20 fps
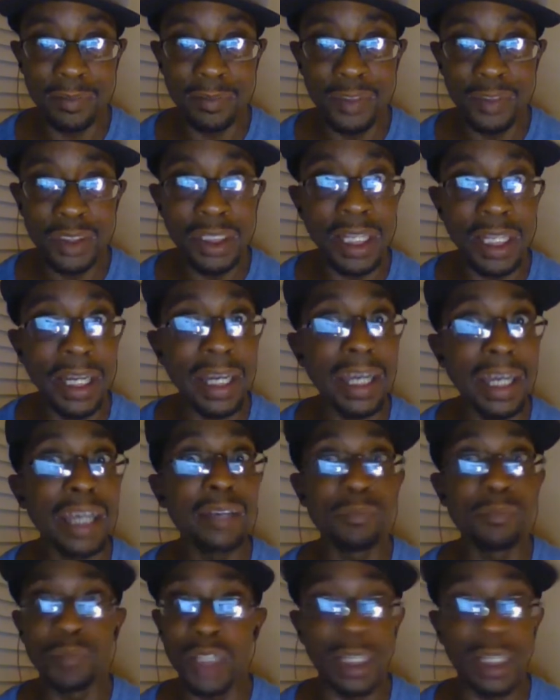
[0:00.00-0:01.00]
Really?
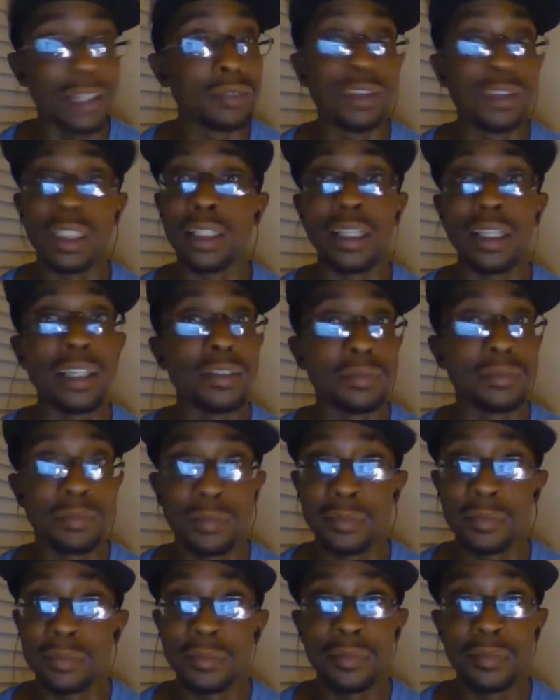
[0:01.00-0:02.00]
Can I
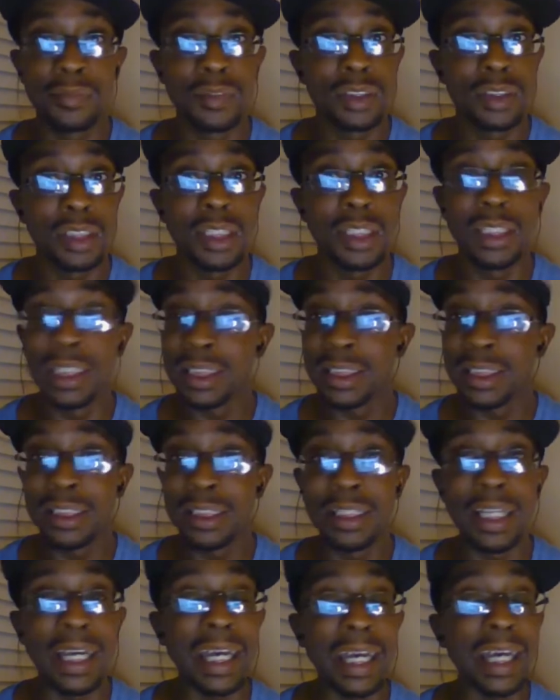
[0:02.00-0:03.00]
expound on that?
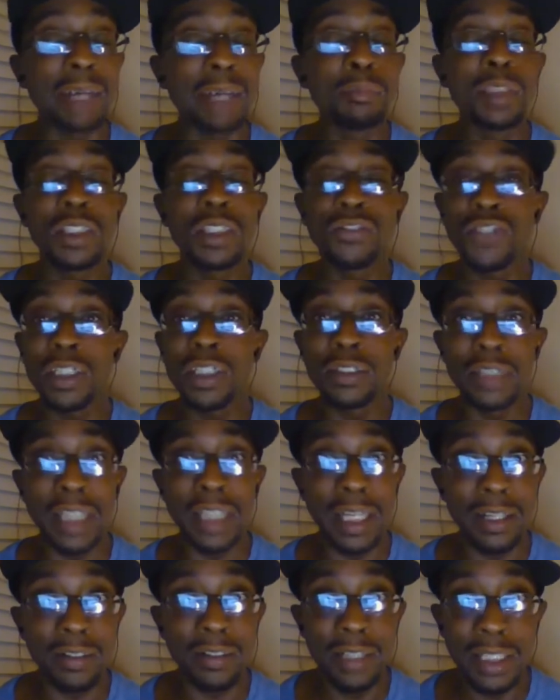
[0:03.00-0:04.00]
Listen, the atmosphere
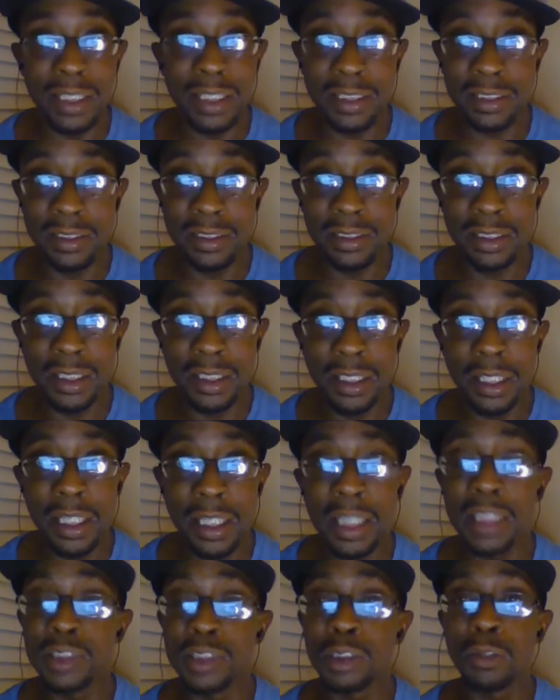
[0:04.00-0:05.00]
down there
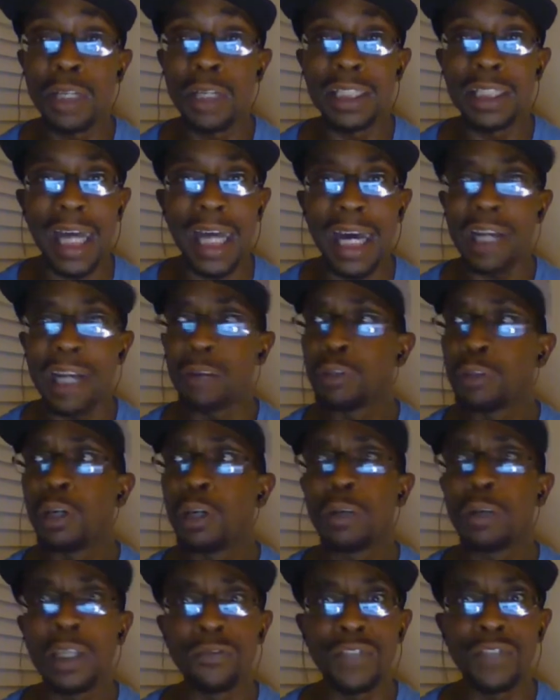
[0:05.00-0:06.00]
is crazy. I don't
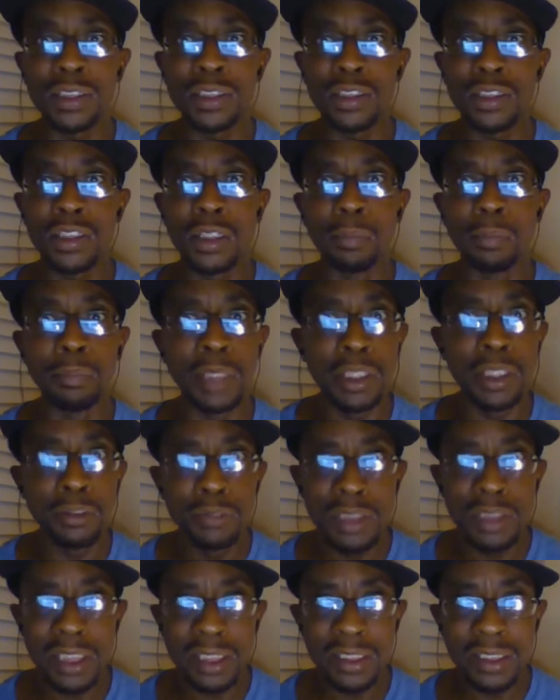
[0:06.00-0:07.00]
know if it's the
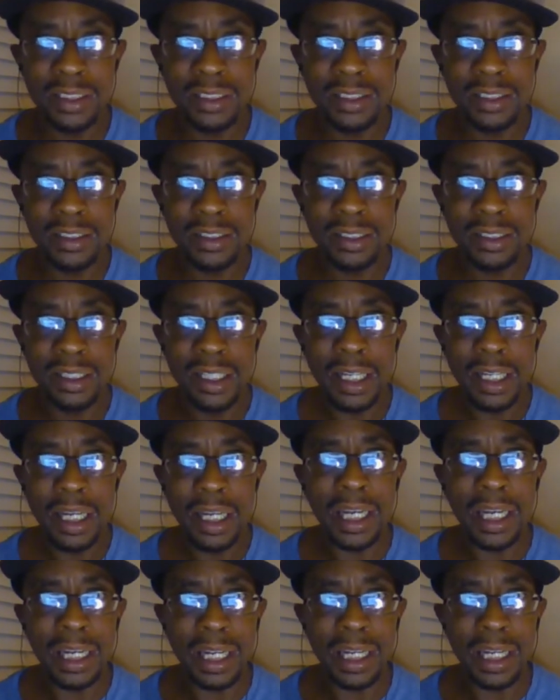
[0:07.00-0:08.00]
music
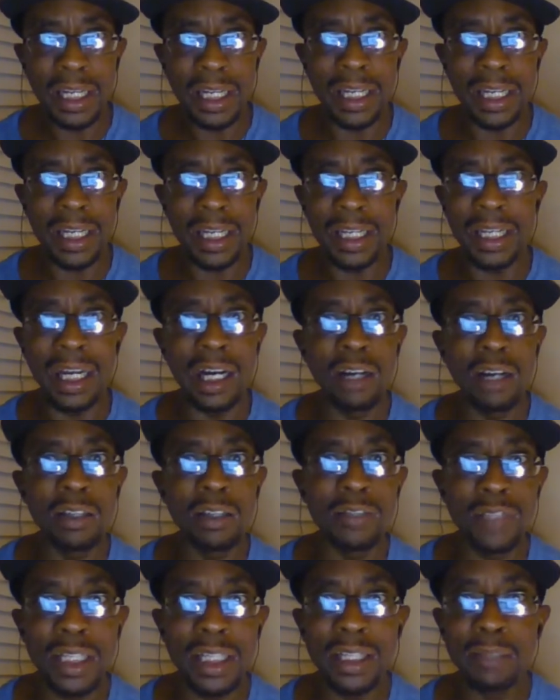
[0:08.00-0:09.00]
and
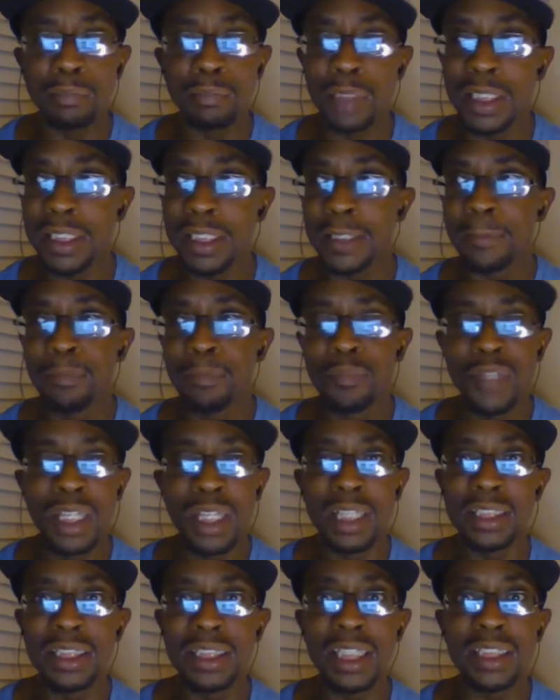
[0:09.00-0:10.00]
all of that, but
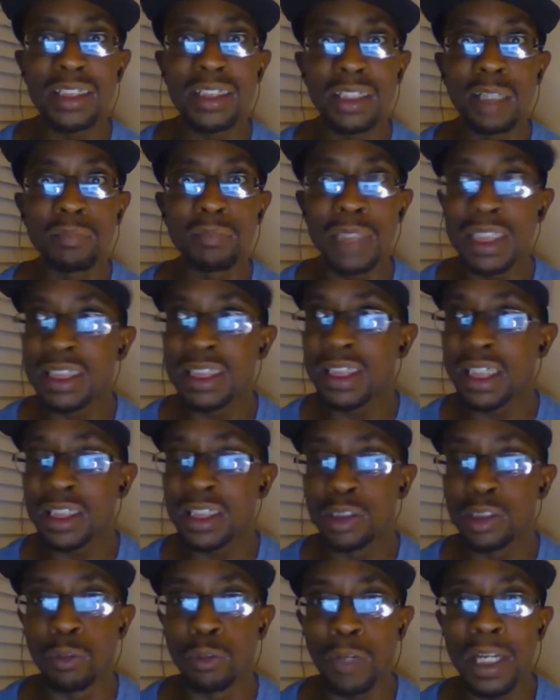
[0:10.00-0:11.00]
it's just something that
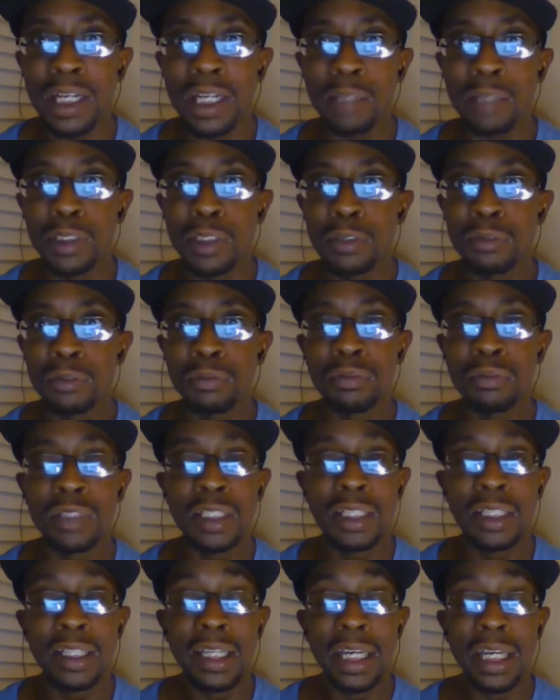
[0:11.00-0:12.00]
just grab you.
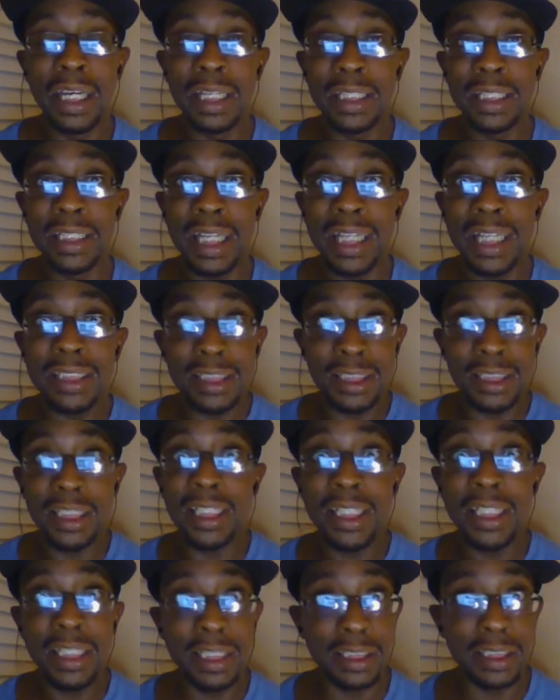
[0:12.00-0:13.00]
And that
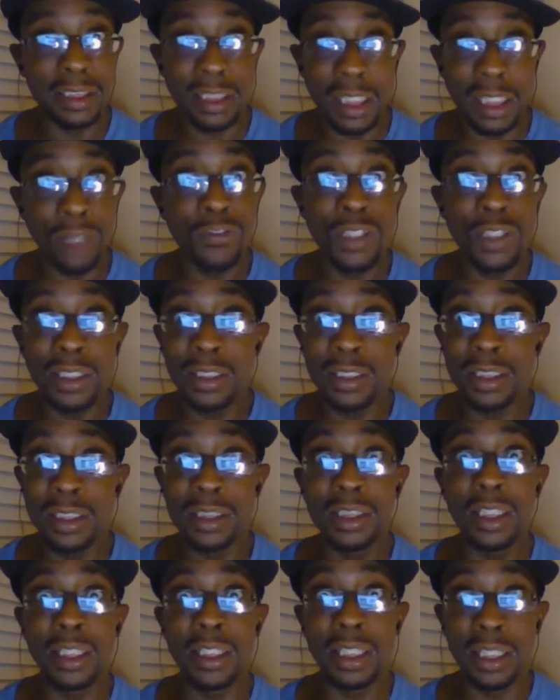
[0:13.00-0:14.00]
city is definitely
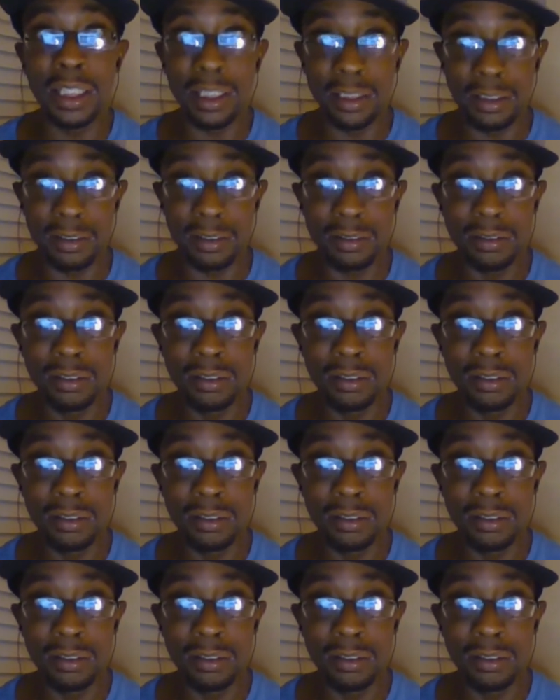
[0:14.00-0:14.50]
together.